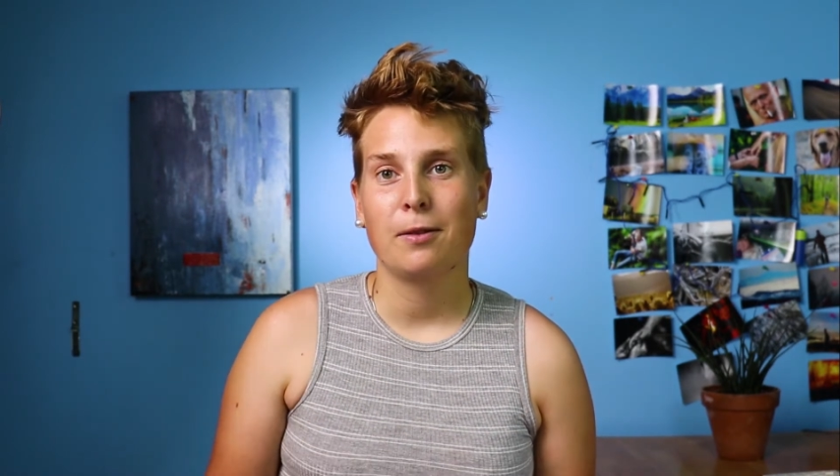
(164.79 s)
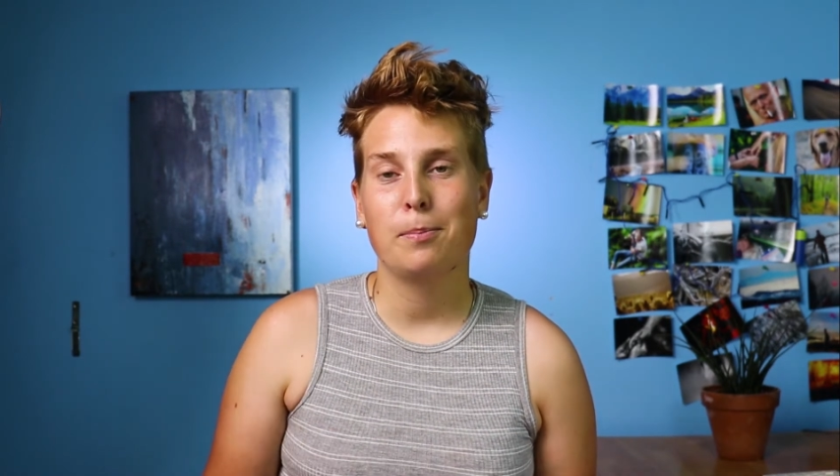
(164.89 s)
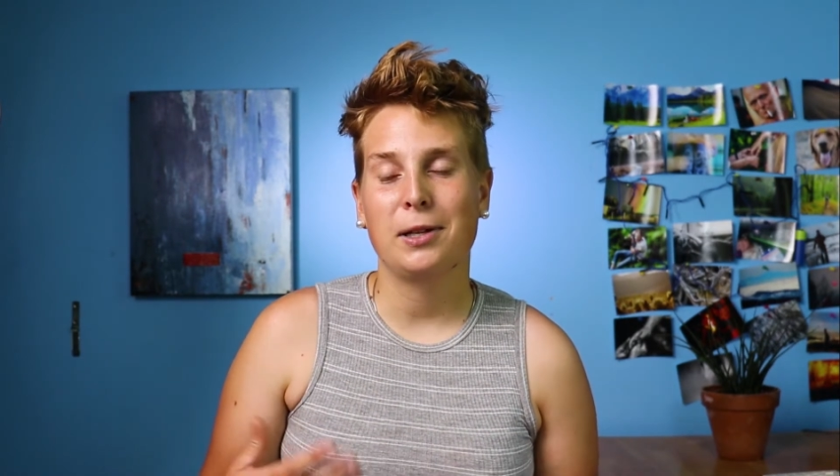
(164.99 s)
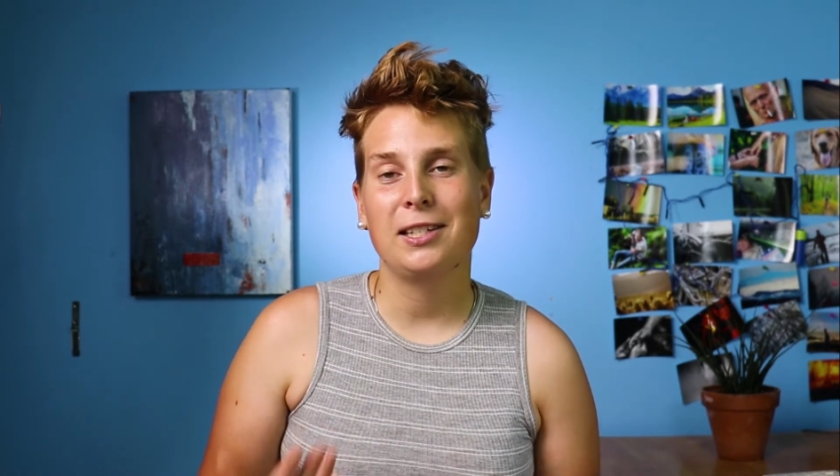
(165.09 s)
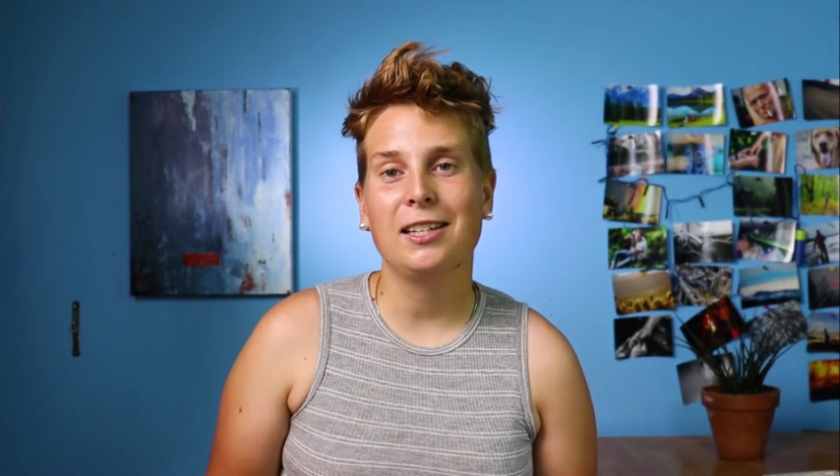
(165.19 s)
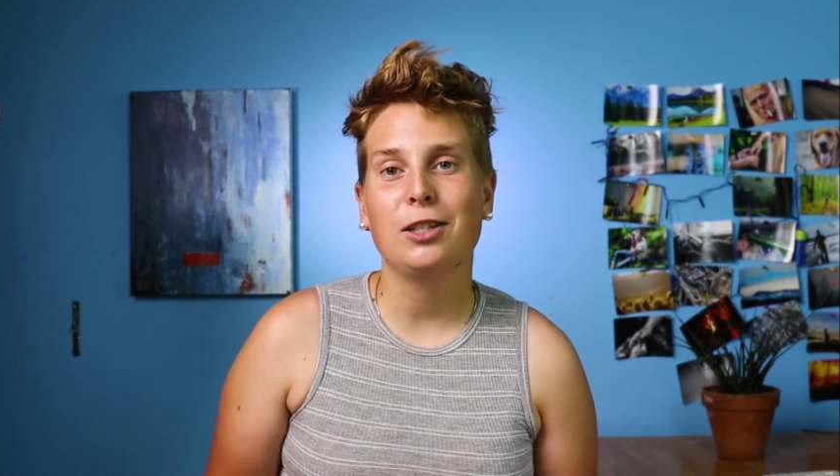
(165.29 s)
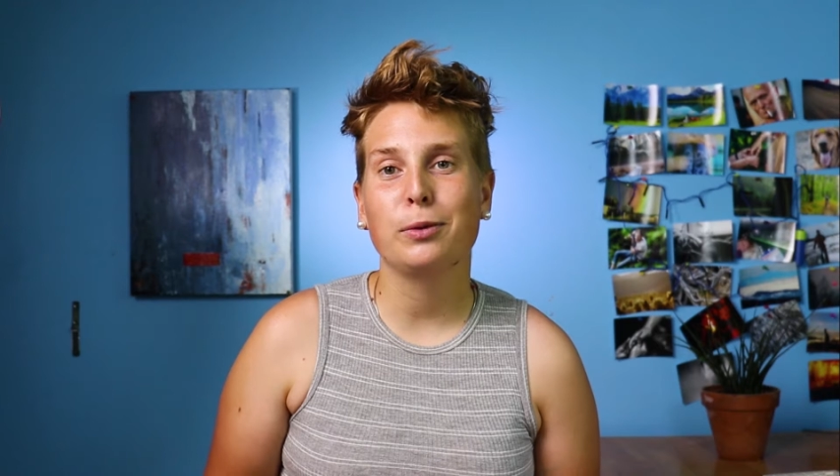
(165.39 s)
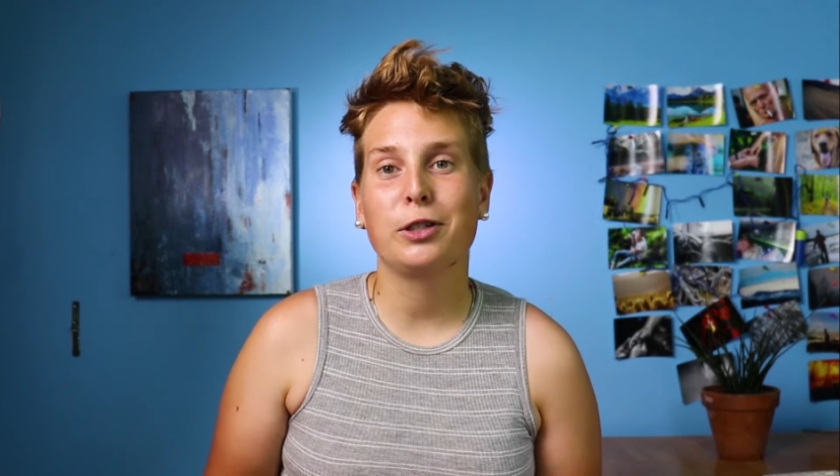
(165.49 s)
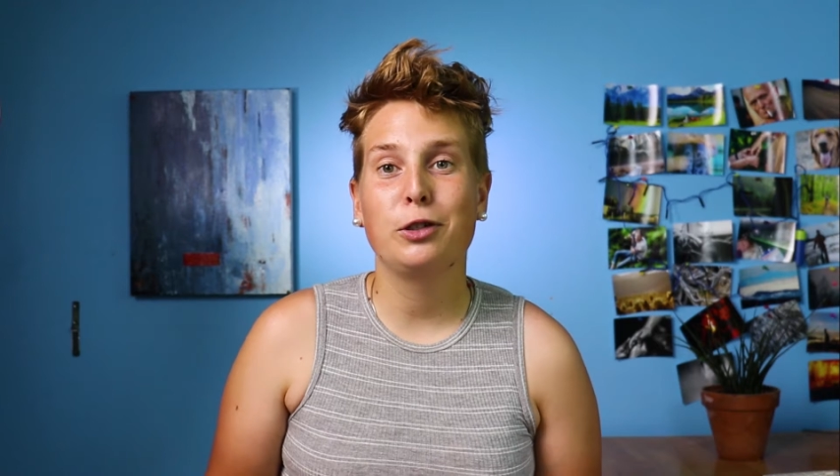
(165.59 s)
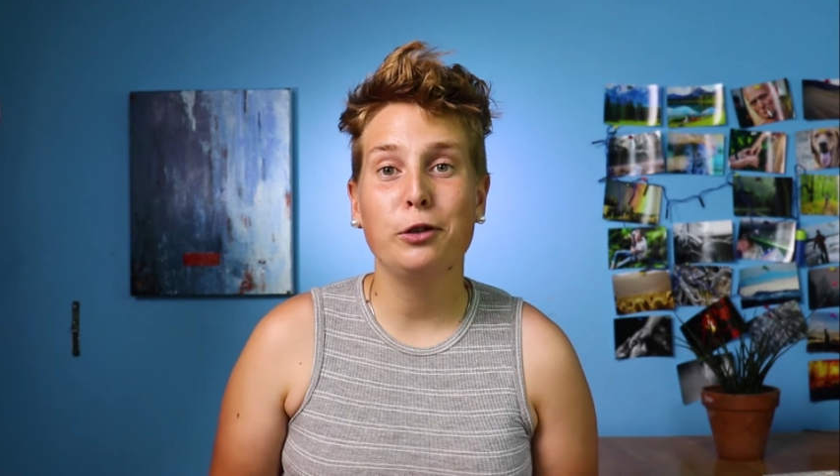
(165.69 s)
But since there
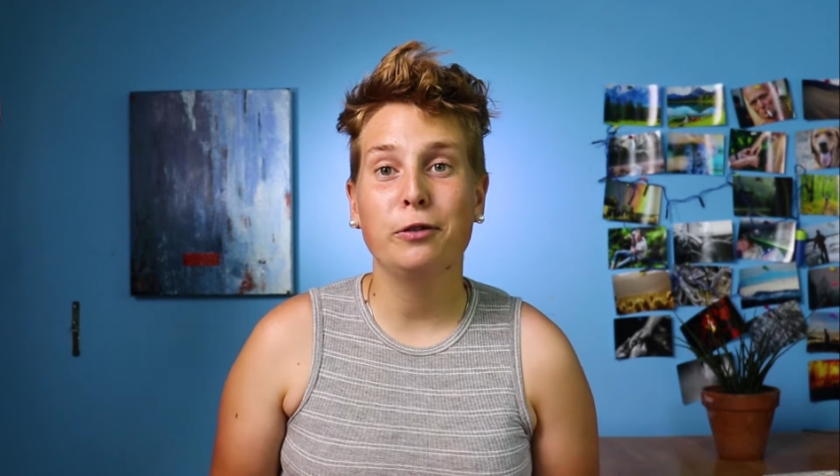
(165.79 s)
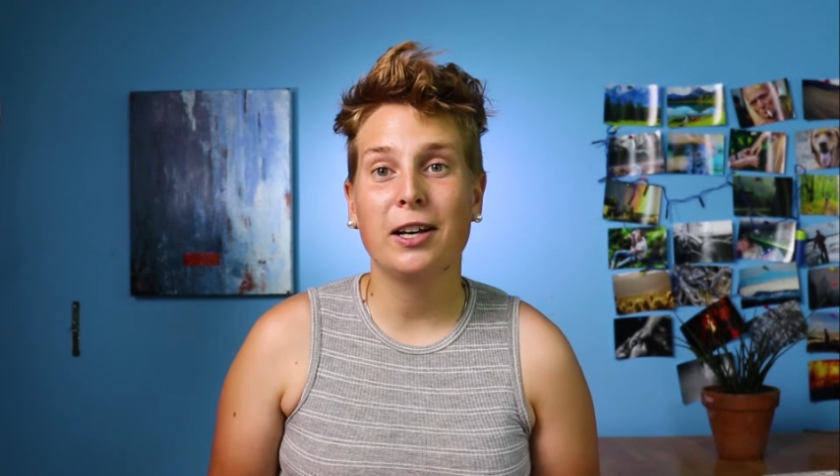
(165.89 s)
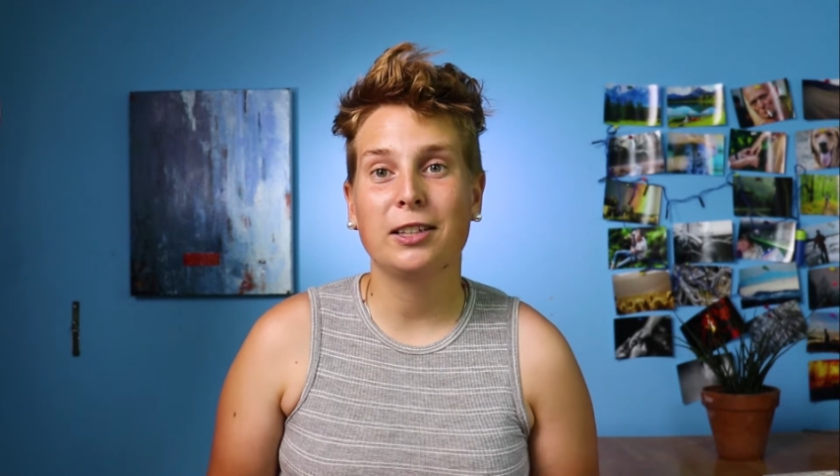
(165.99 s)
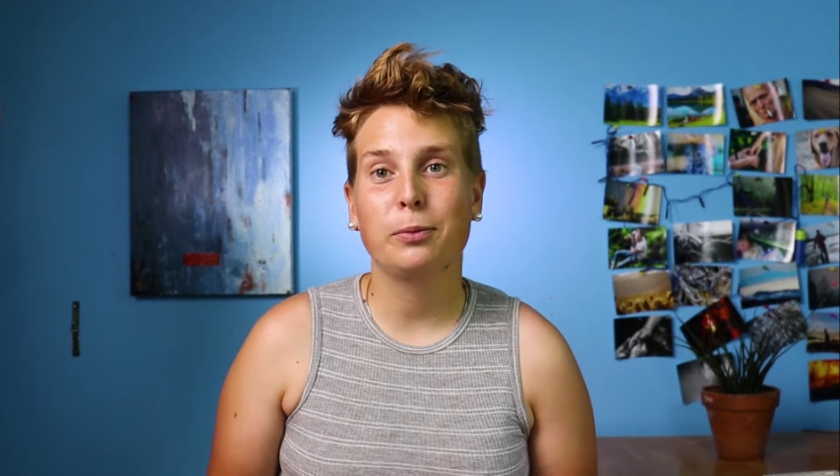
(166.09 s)
was two of us,